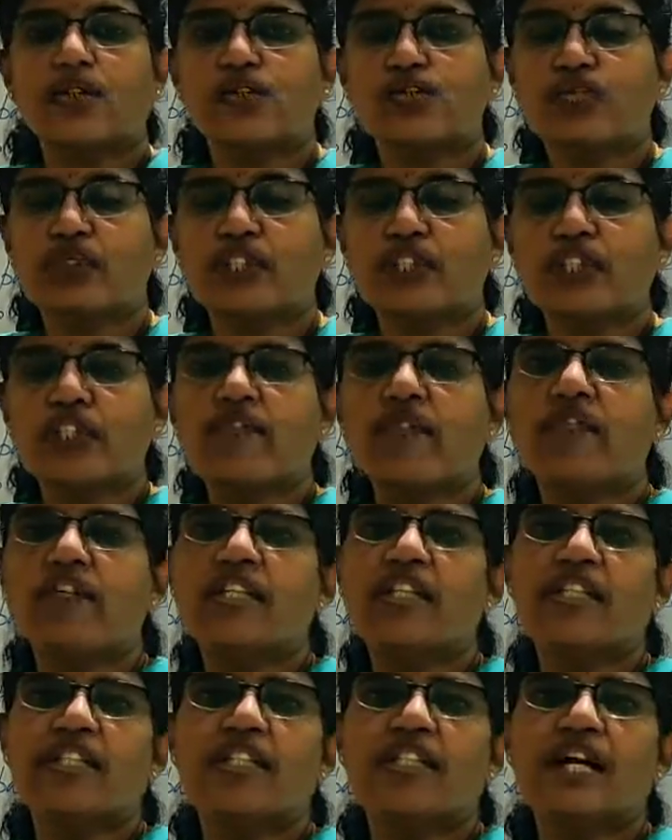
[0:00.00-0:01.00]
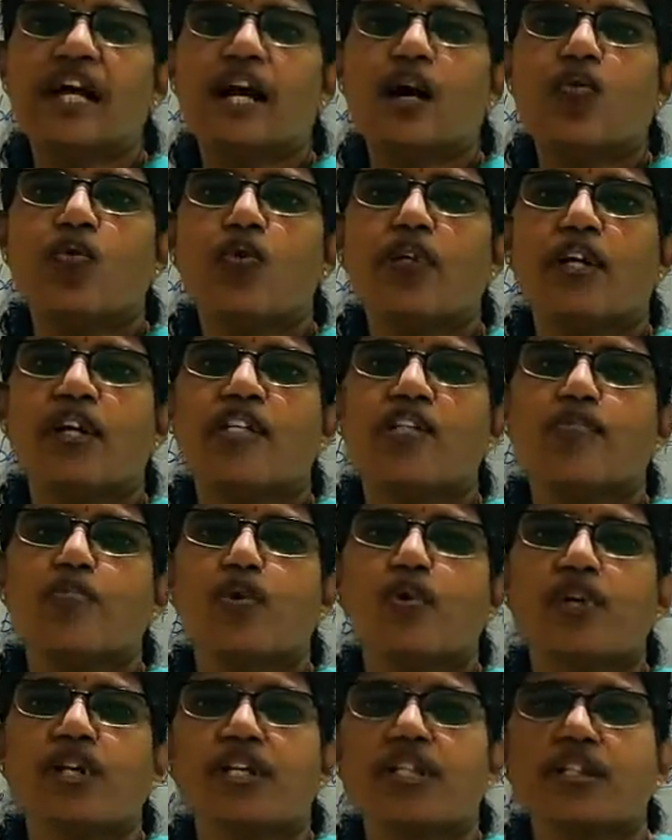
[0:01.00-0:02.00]
Today we will see how
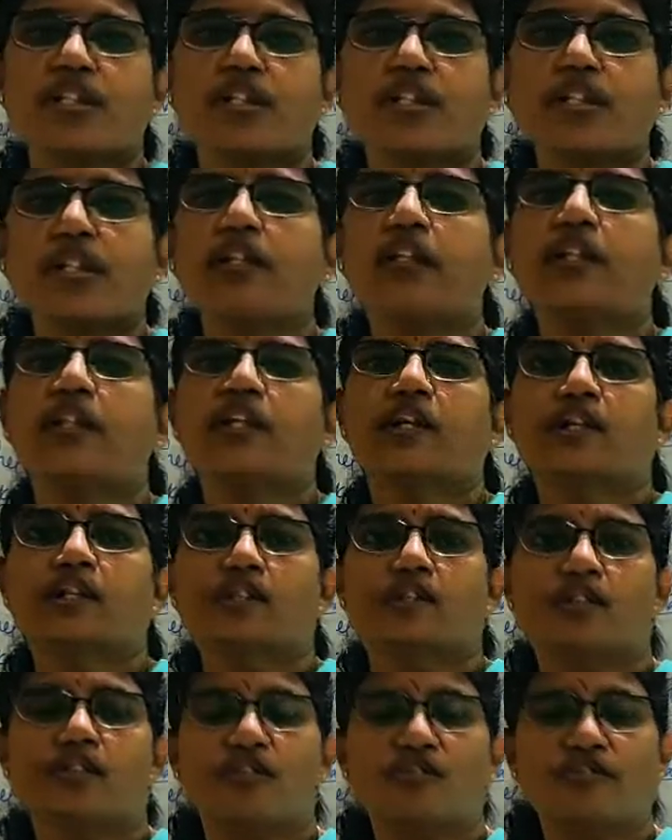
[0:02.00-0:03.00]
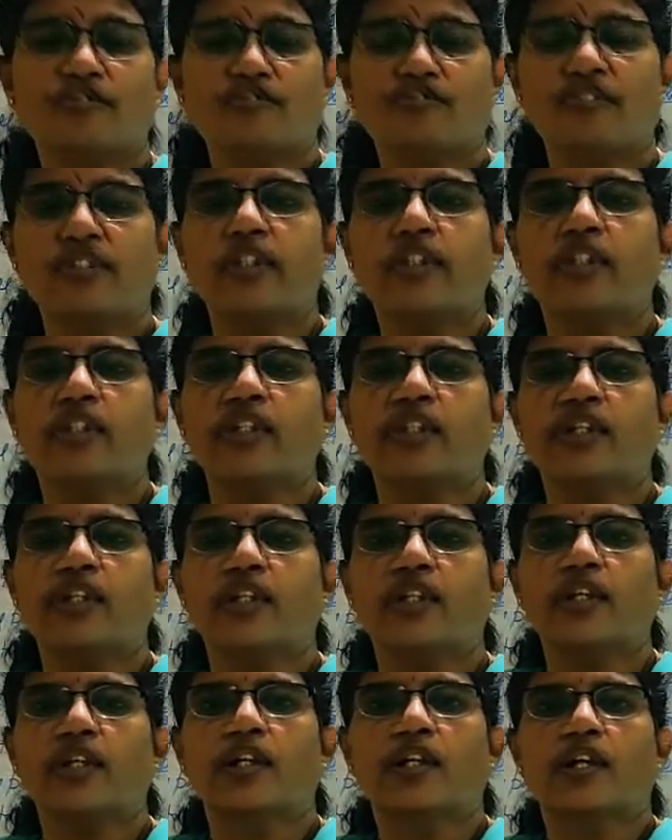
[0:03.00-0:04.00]
transportation of
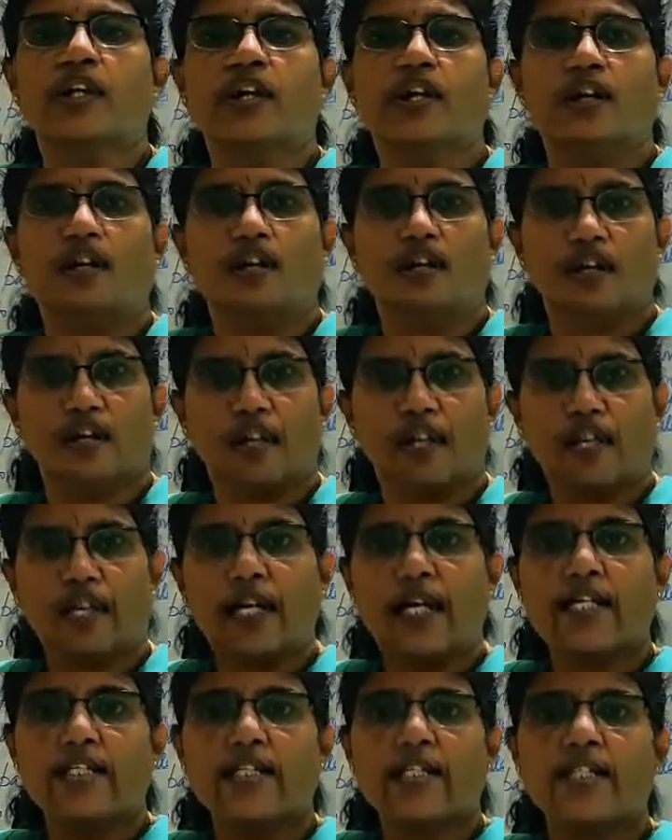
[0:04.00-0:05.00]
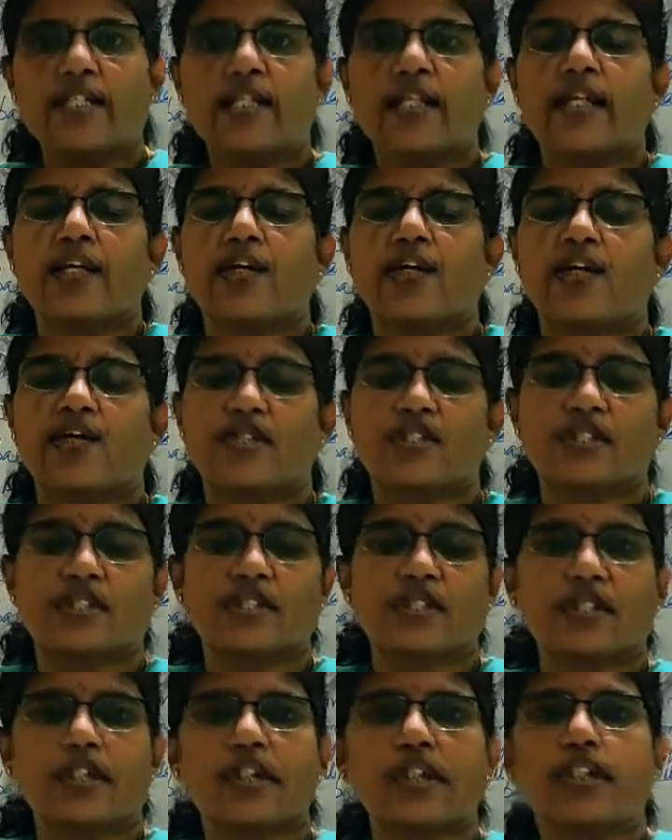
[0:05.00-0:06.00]
gases like
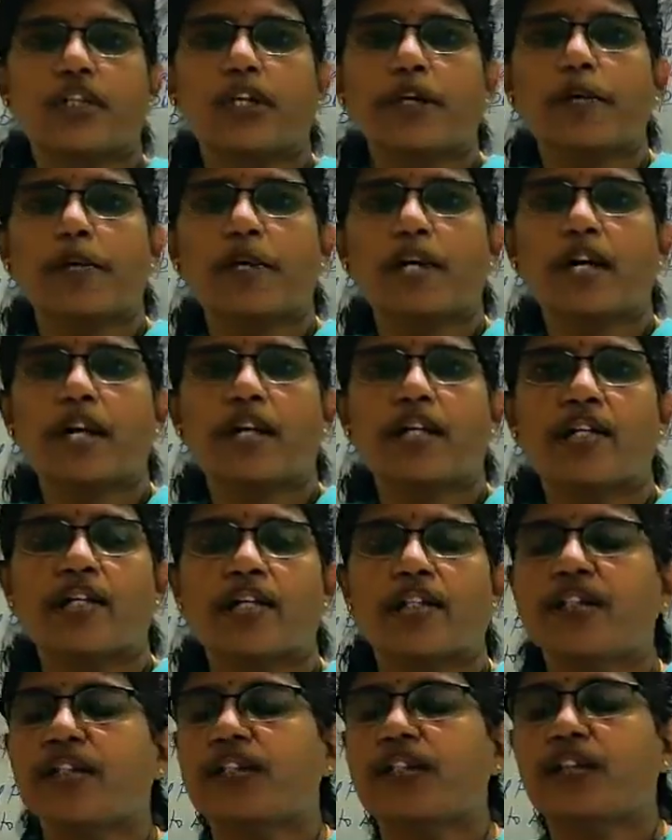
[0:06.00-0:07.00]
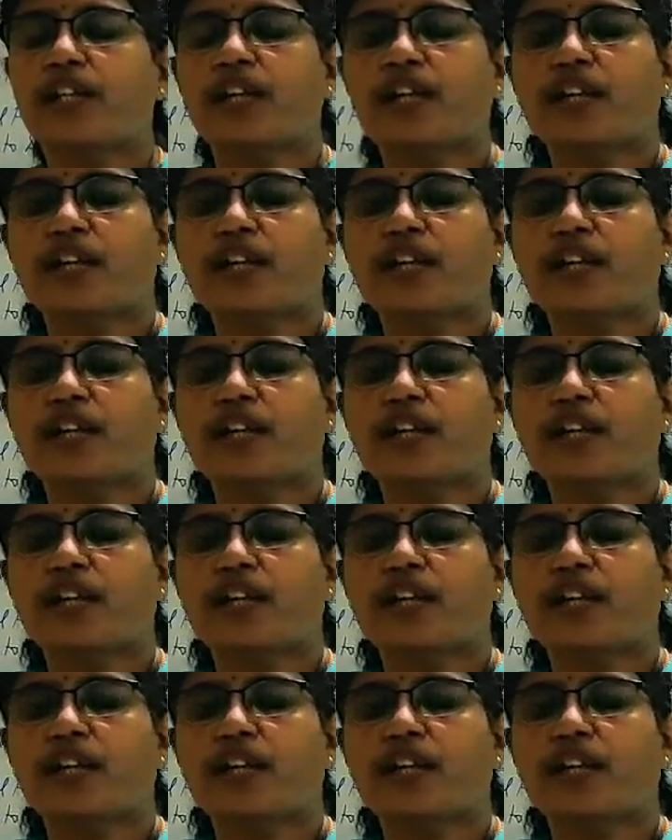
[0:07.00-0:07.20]
oxygen and carbon dioxide,